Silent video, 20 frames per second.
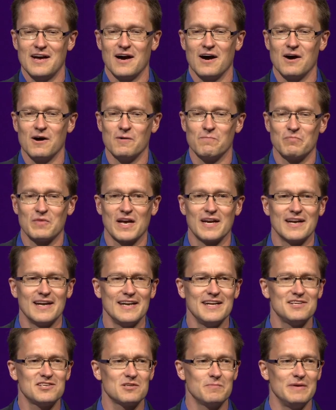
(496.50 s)
And it
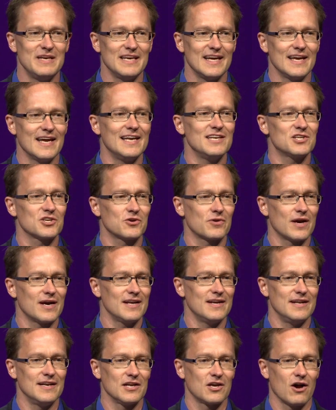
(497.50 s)
needs to be
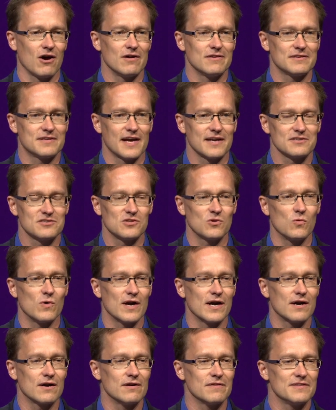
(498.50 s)
integrated and
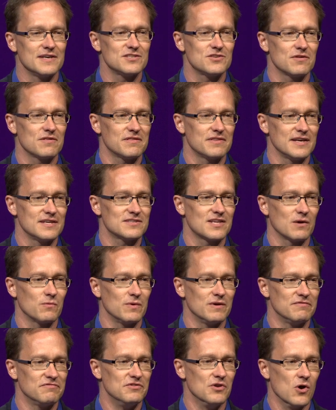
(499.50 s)
context-aware. These are the things that
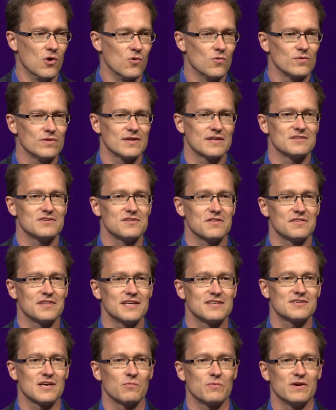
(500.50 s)
we've known. These are the
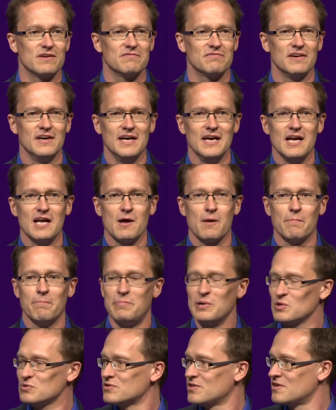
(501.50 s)
things that we've
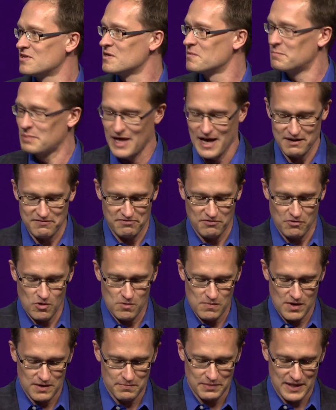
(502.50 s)
built into the
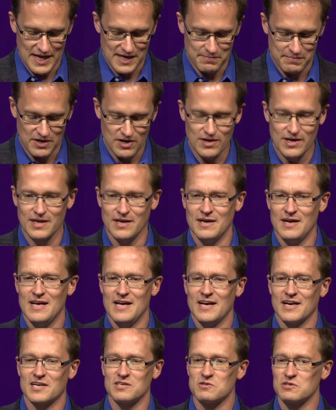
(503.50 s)
platform on BlackBerry,
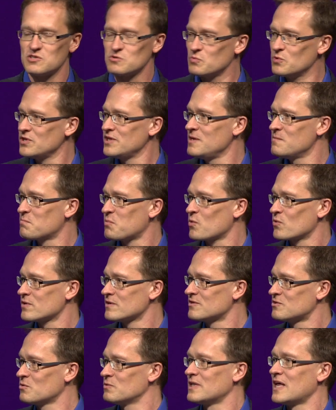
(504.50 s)
because it's really
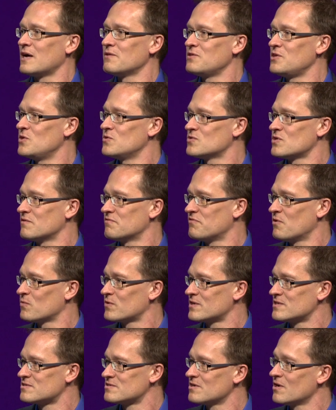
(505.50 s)
important to allow the user to
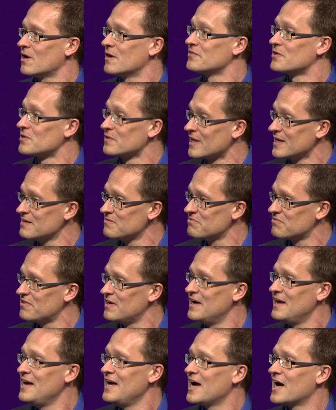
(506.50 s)
focus on their life
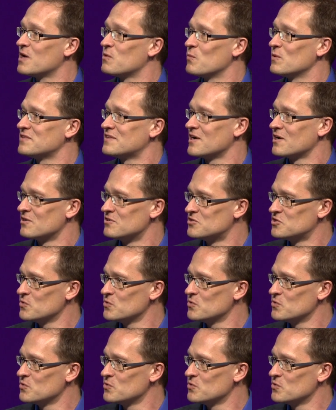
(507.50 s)
and what they are